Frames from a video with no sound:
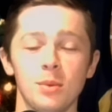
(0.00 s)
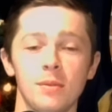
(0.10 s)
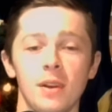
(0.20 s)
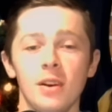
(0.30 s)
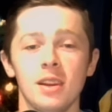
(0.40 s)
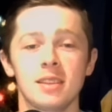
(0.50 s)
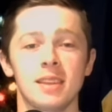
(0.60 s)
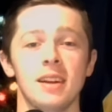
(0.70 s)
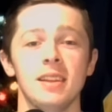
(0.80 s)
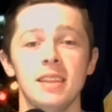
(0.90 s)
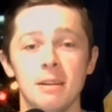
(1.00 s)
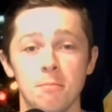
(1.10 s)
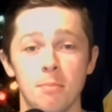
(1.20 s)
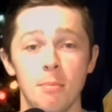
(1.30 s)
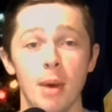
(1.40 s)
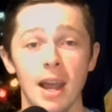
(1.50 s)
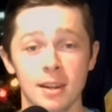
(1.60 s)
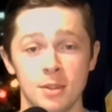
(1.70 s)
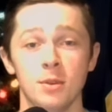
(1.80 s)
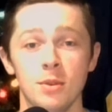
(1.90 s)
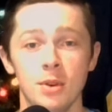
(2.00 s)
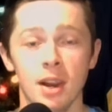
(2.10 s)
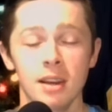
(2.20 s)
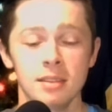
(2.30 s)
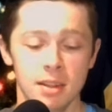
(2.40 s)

We're very excited to get back to you guys.